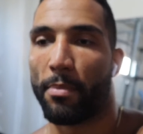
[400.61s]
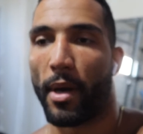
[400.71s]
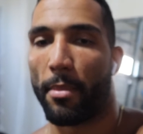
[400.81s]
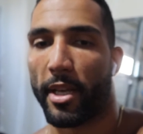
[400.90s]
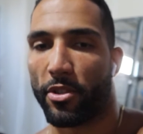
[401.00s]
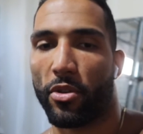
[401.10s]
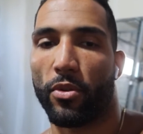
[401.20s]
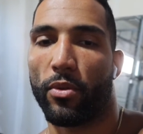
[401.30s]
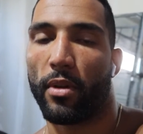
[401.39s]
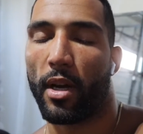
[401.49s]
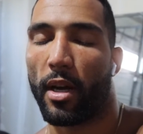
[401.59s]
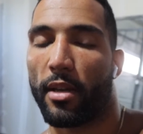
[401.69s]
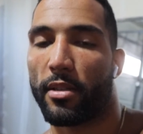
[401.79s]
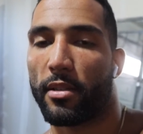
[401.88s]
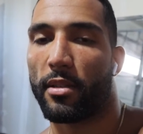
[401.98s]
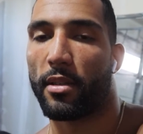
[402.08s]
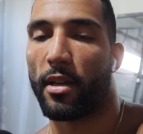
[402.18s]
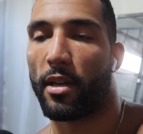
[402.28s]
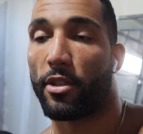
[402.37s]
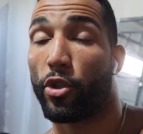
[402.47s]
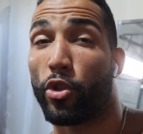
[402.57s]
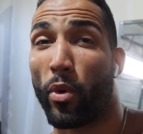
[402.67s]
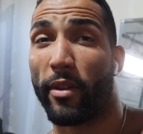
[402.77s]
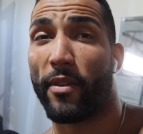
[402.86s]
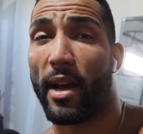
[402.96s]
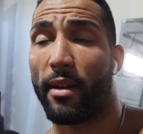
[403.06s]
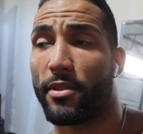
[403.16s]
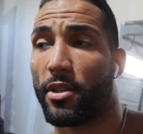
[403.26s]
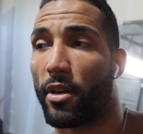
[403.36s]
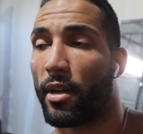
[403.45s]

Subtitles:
but I'm gonna hit 225, sorry.